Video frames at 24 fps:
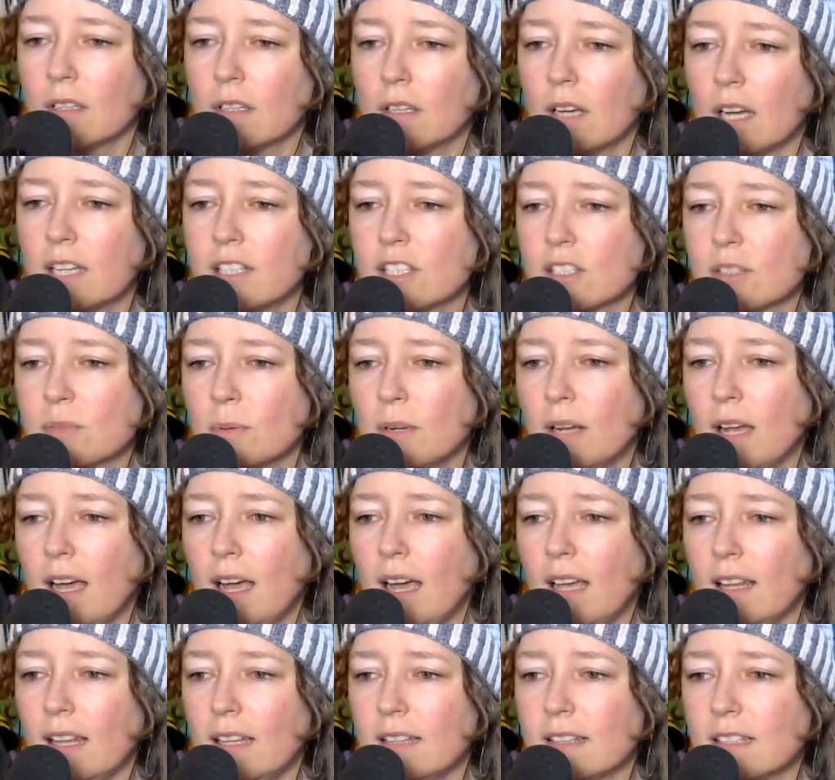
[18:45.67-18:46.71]
I just want to
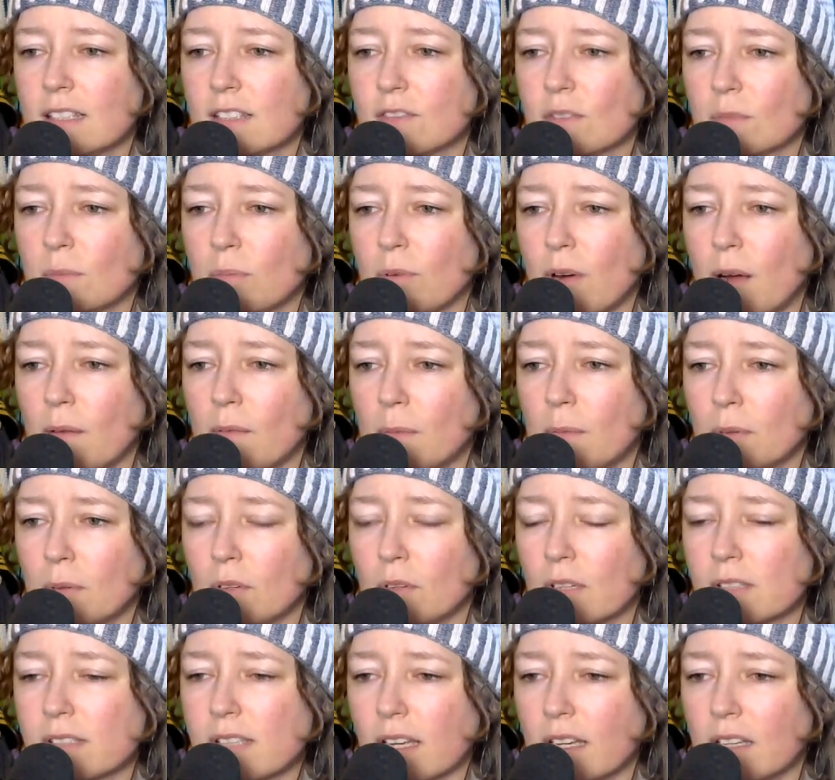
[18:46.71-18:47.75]
highlight this from Brahma Bull
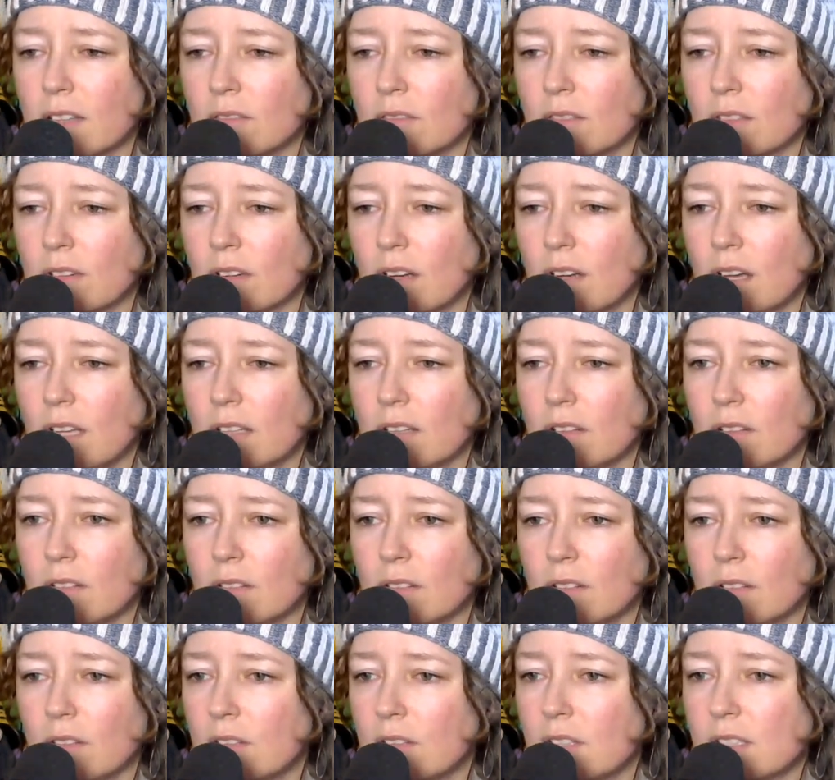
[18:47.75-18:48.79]
because I
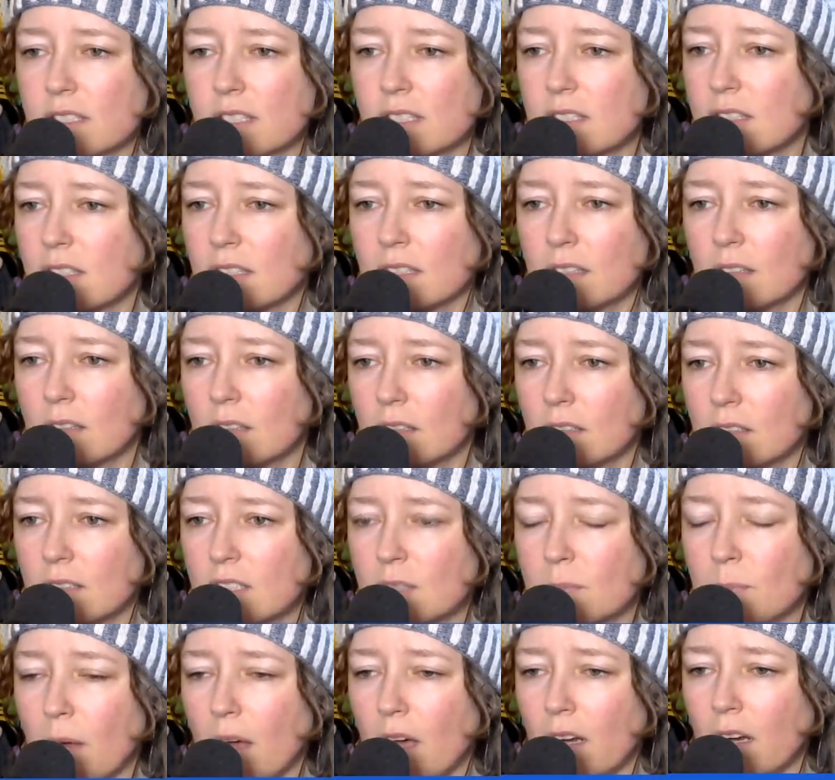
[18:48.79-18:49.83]
this is
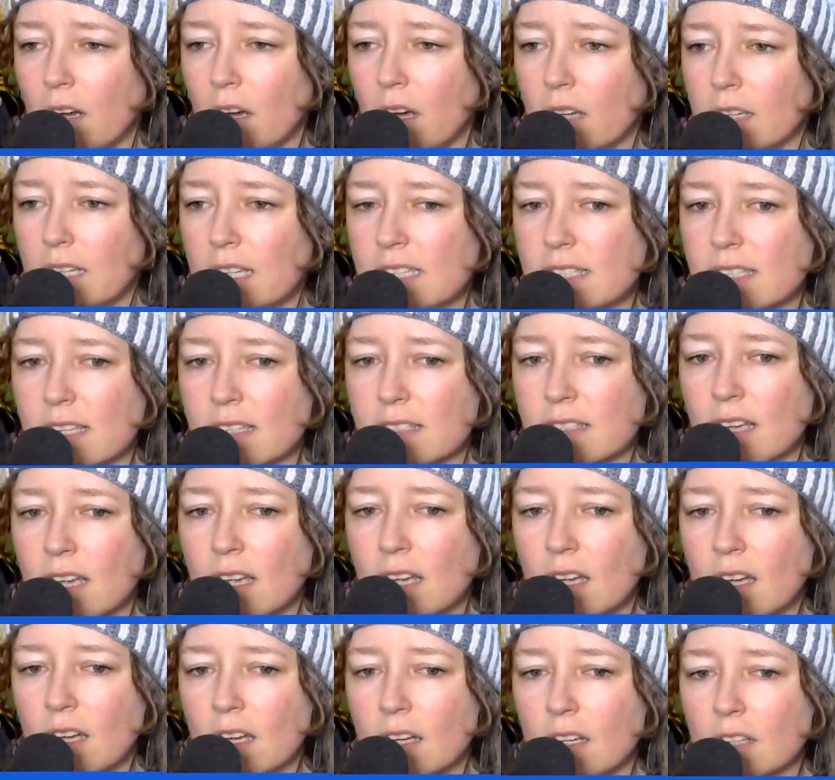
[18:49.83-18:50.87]
spot on. He says,
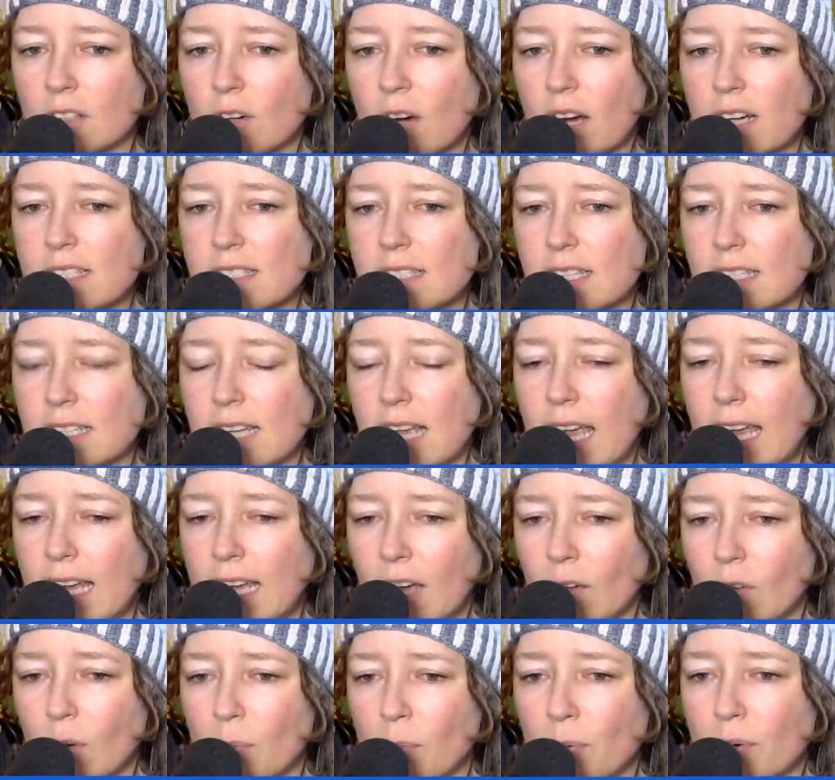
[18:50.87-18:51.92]
Christ didn't hang
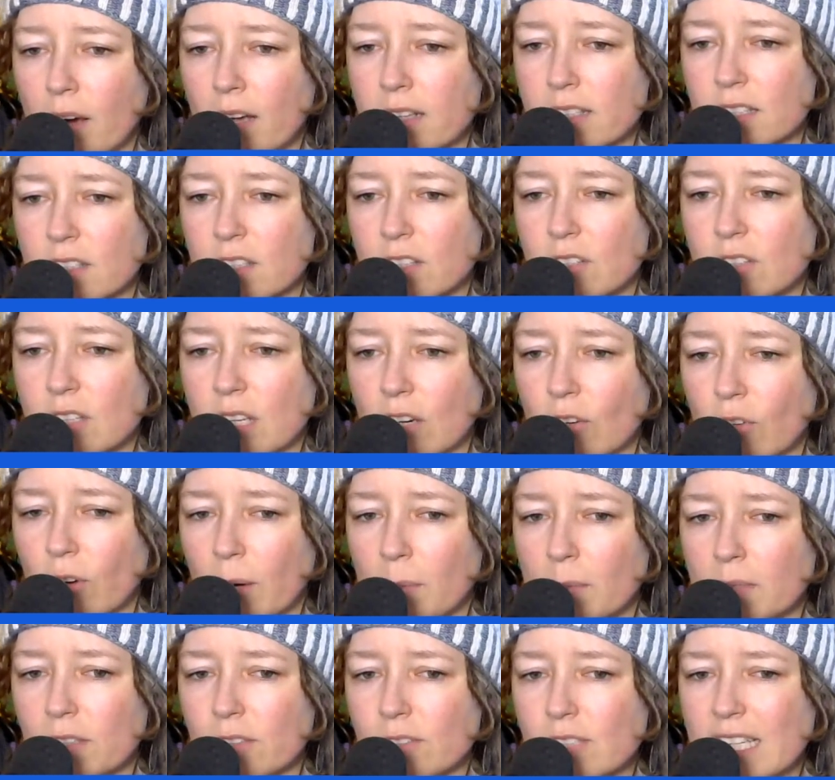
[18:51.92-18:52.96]
out with prostitutes and
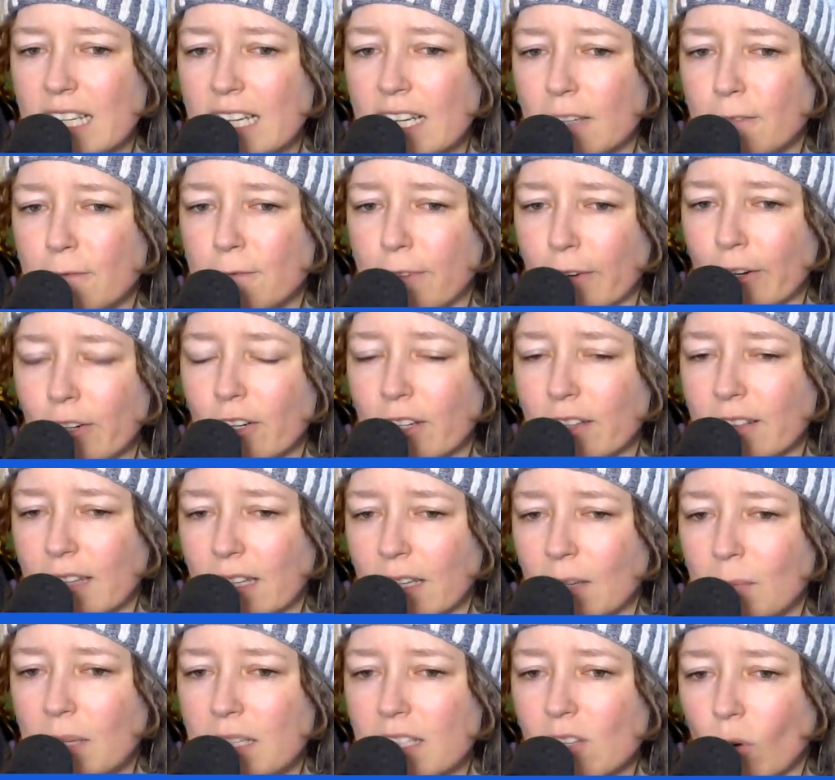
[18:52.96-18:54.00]
criminals. He converted
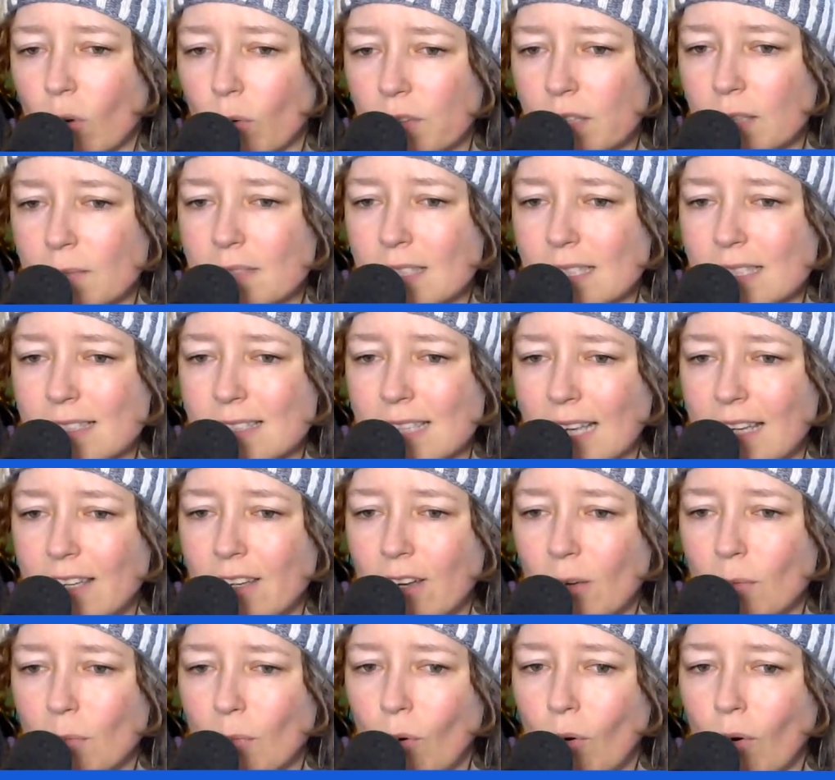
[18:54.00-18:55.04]
them and told them to sin
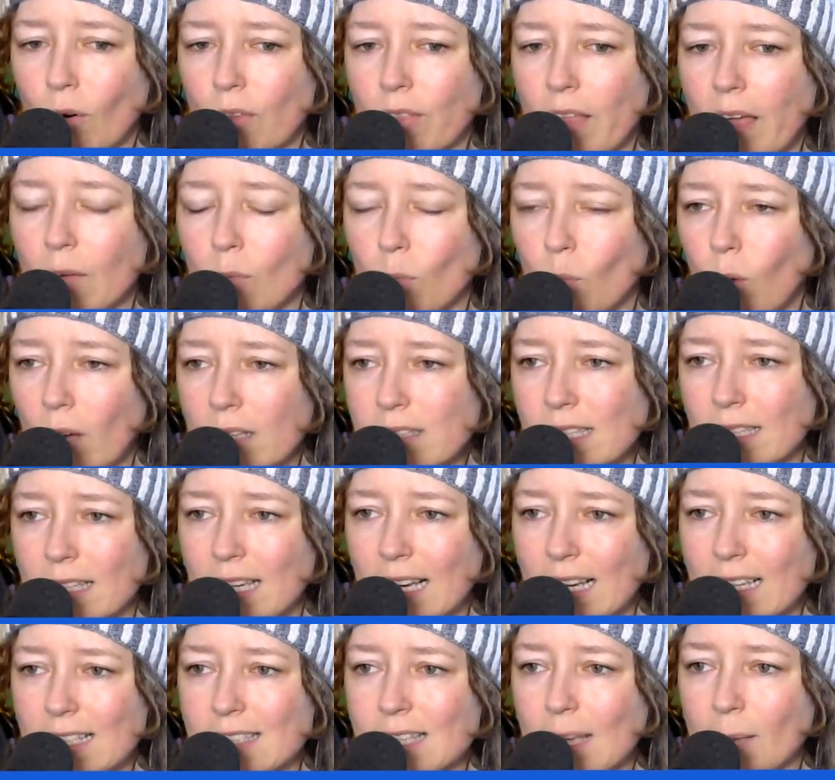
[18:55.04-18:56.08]
no more. That wasn't
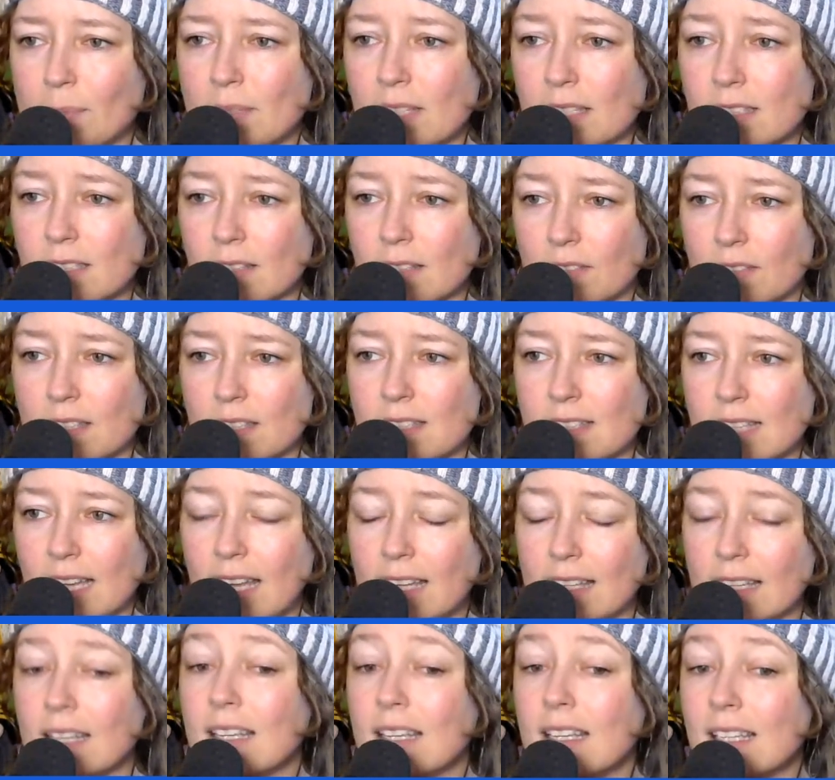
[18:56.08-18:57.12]
acceptance of the
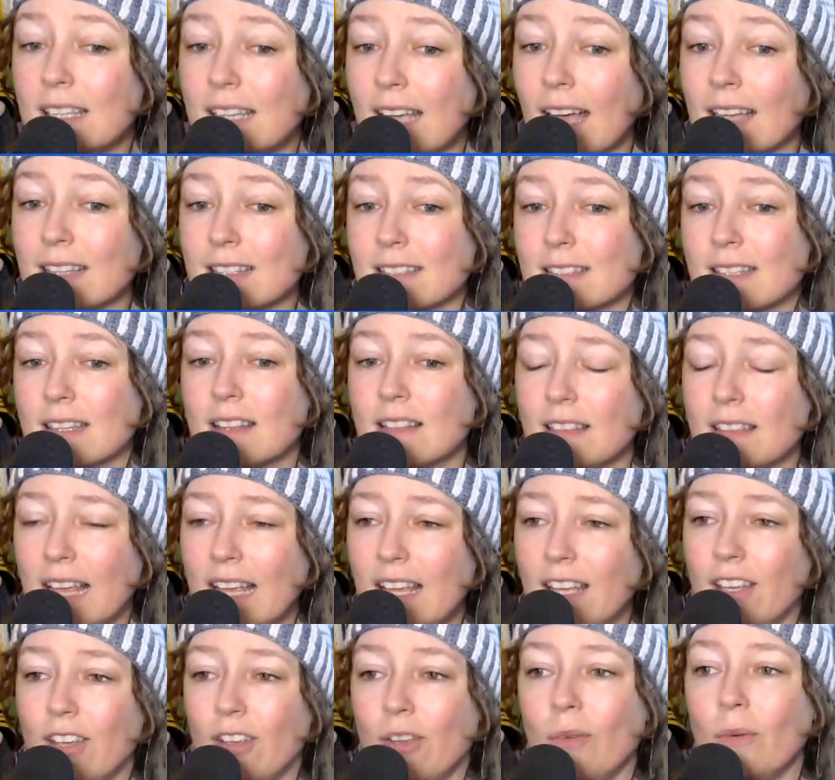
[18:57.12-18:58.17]
sin. Yes,
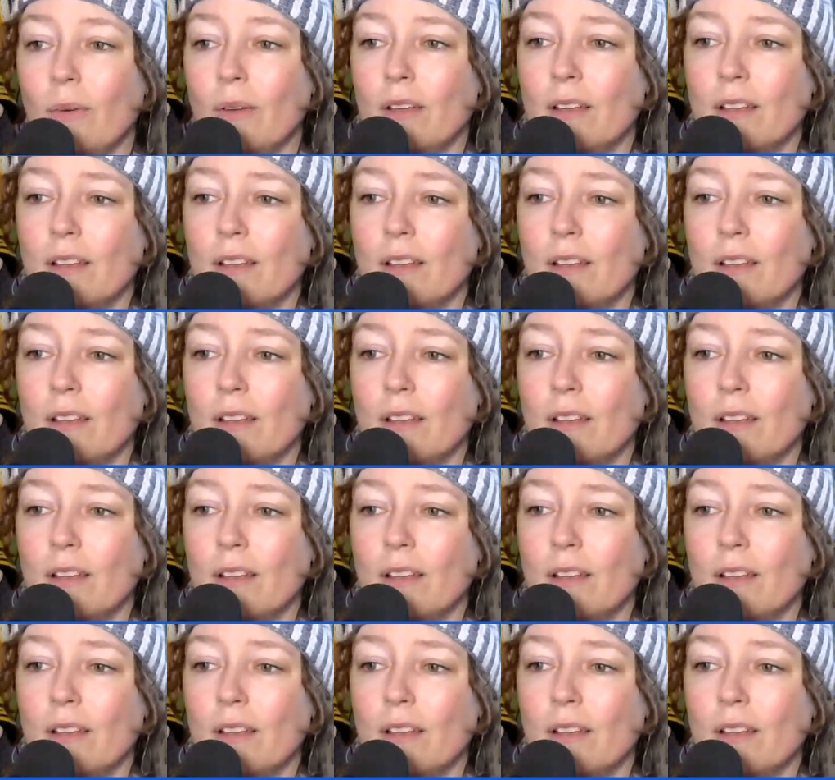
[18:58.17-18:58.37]
thank you.